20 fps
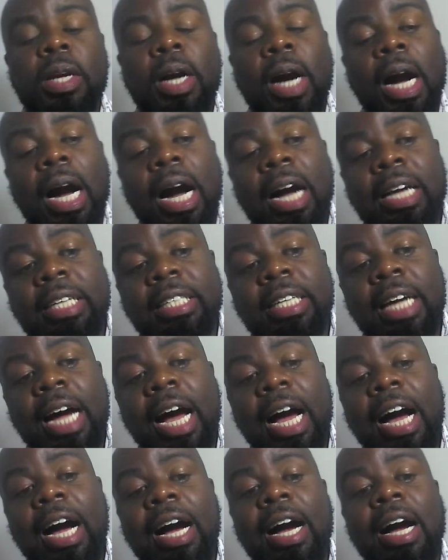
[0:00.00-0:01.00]
at
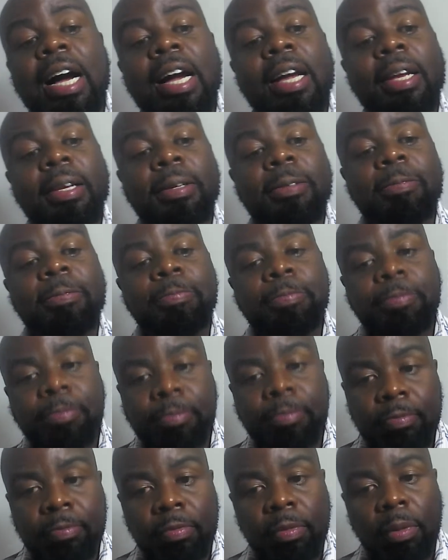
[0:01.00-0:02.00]
a high,
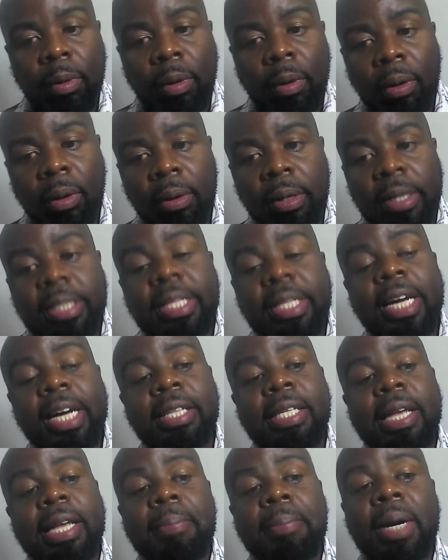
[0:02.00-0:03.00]
there are
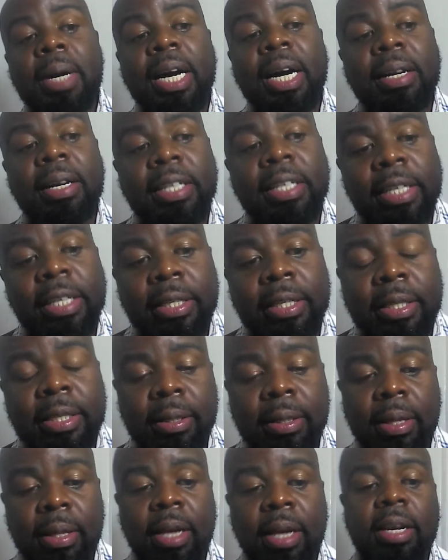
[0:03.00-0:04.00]
some countries
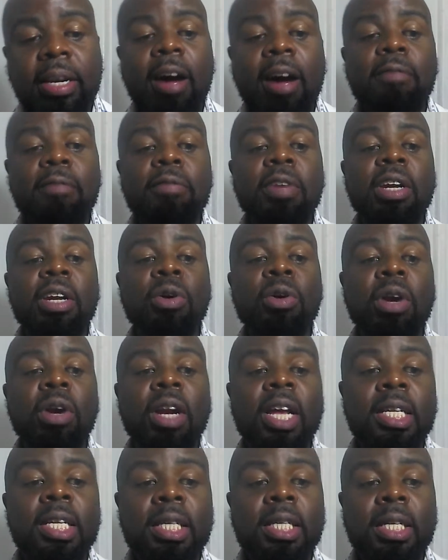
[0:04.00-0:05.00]
that have
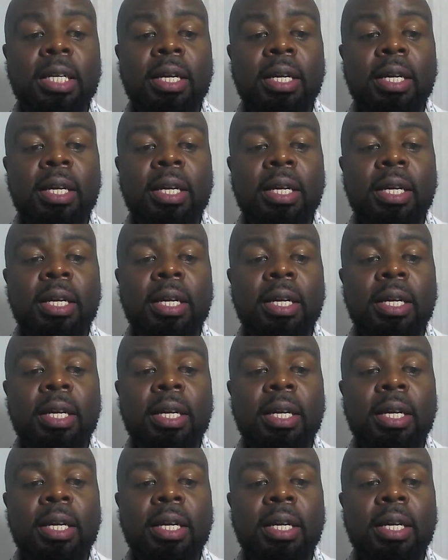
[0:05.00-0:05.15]
legalized